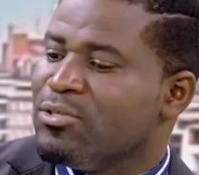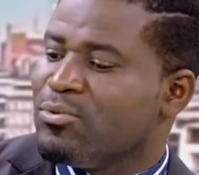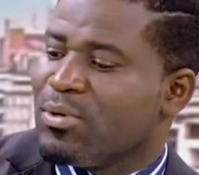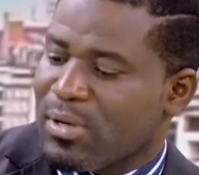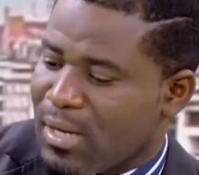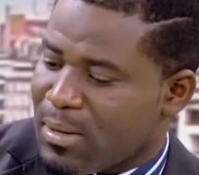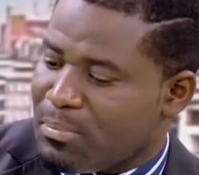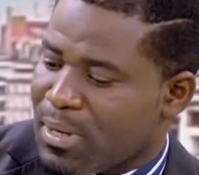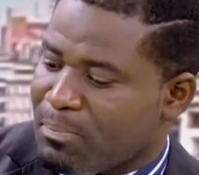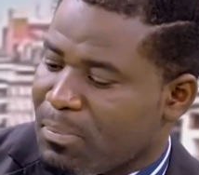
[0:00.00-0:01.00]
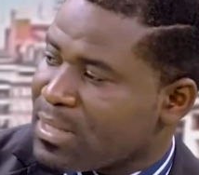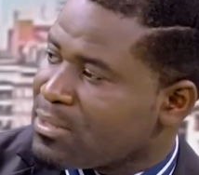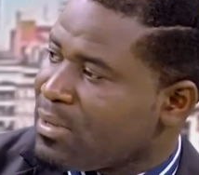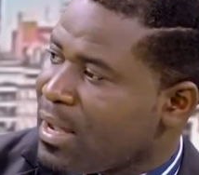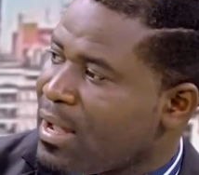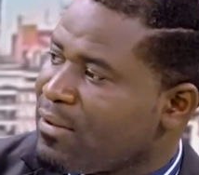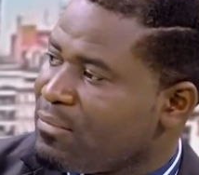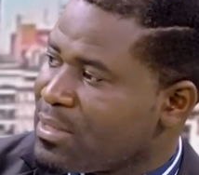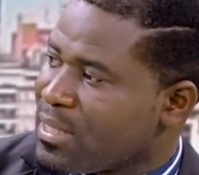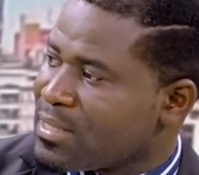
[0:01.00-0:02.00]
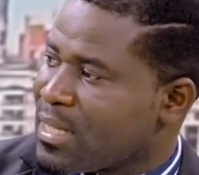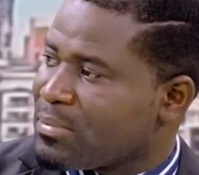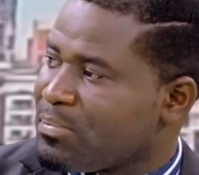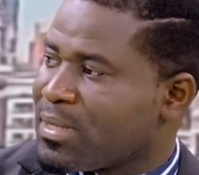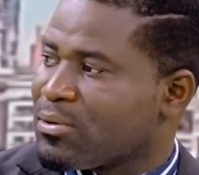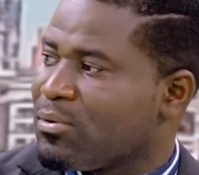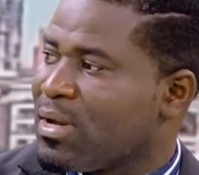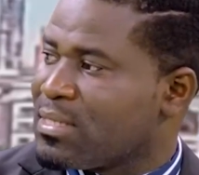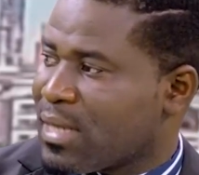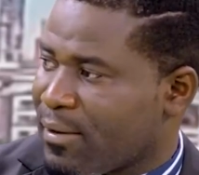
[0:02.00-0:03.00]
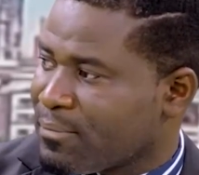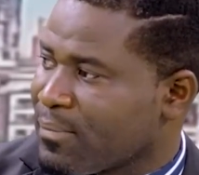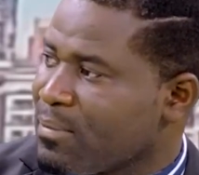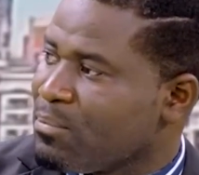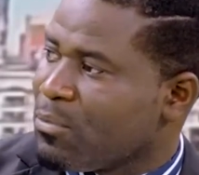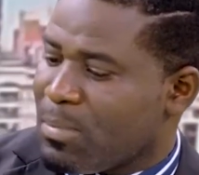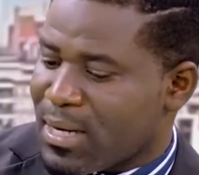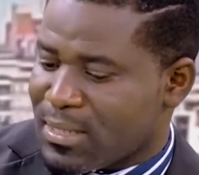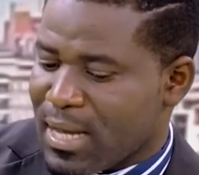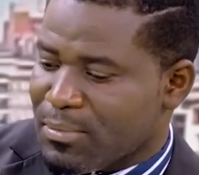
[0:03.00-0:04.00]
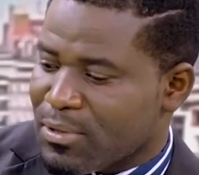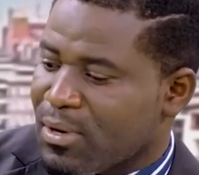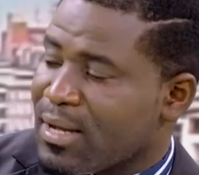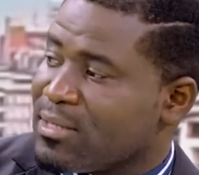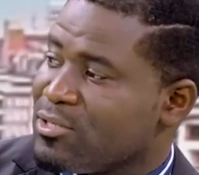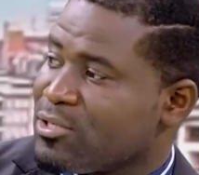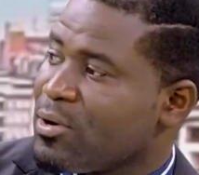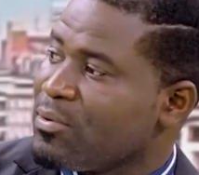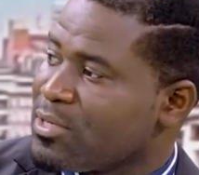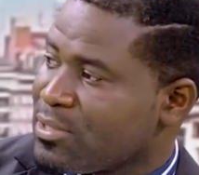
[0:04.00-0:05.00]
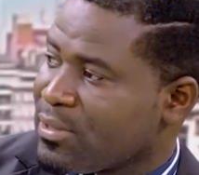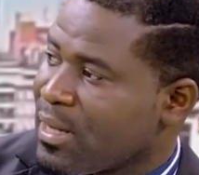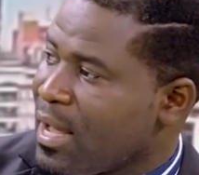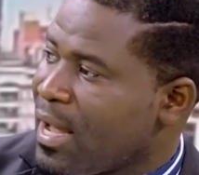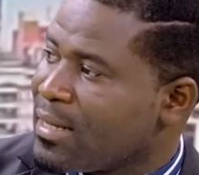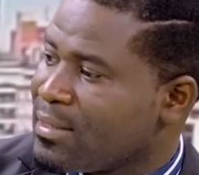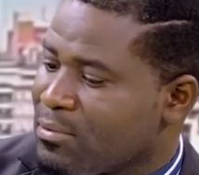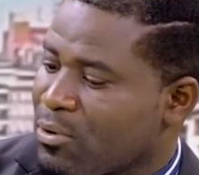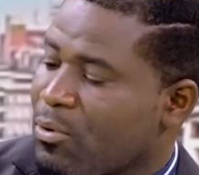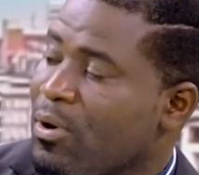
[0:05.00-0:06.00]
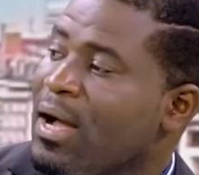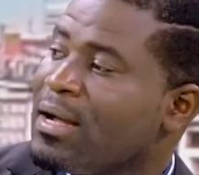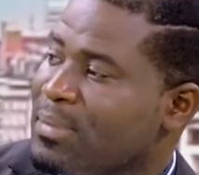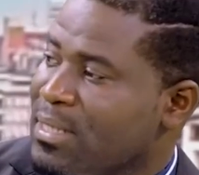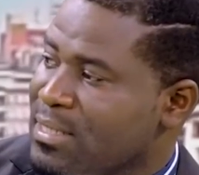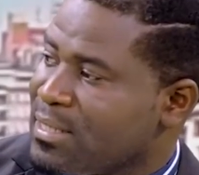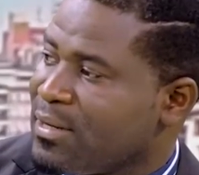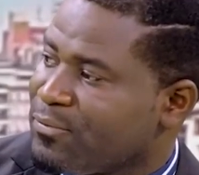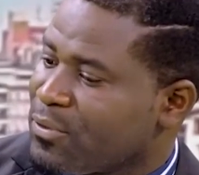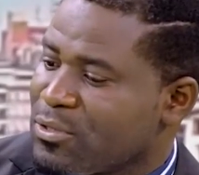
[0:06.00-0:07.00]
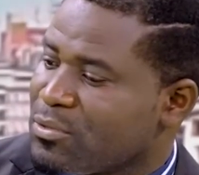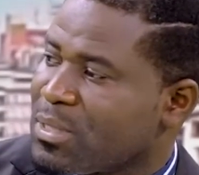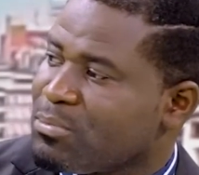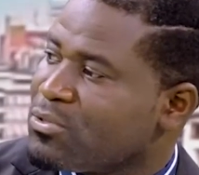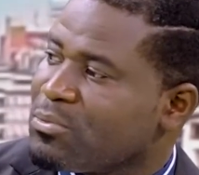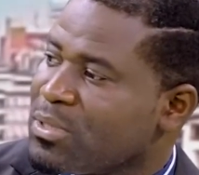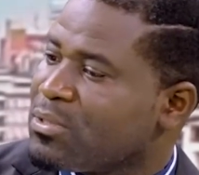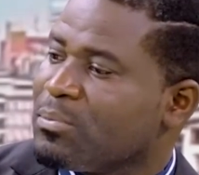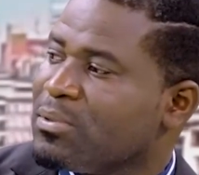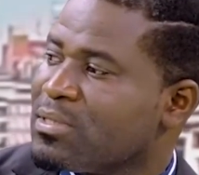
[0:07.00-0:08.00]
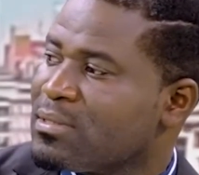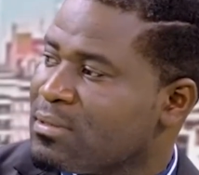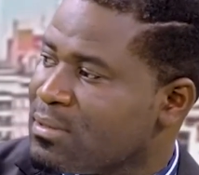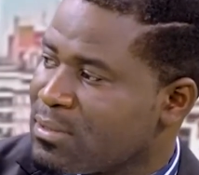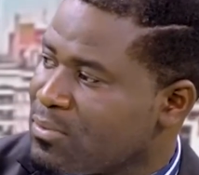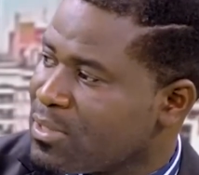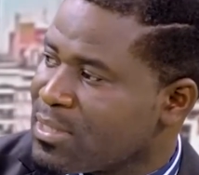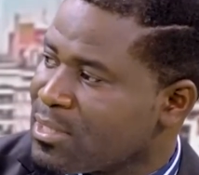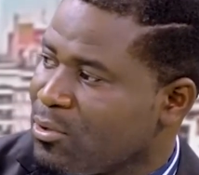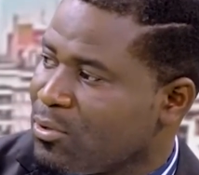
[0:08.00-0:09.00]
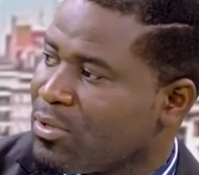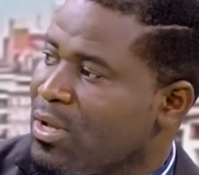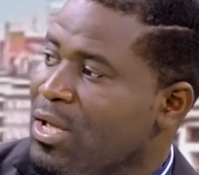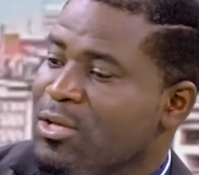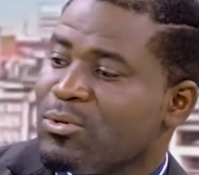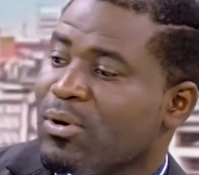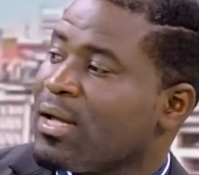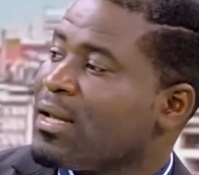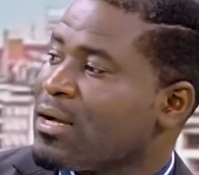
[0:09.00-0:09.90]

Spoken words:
do a particular kind of business at a particular time. But by the time you look at the duration and the requirement needed for you to be able to meet up this loan, you either